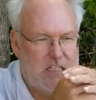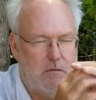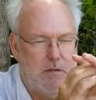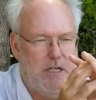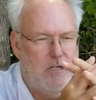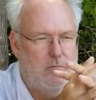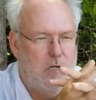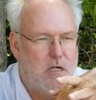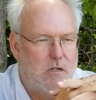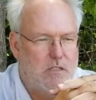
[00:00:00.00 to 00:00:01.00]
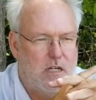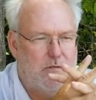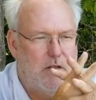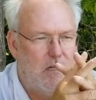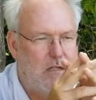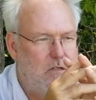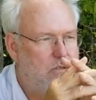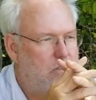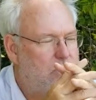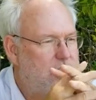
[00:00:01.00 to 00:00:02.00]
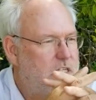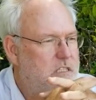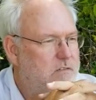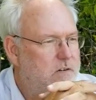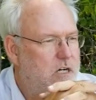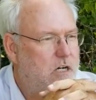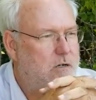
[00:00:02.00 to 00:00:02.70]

them killed because they, they lose their sense of uh,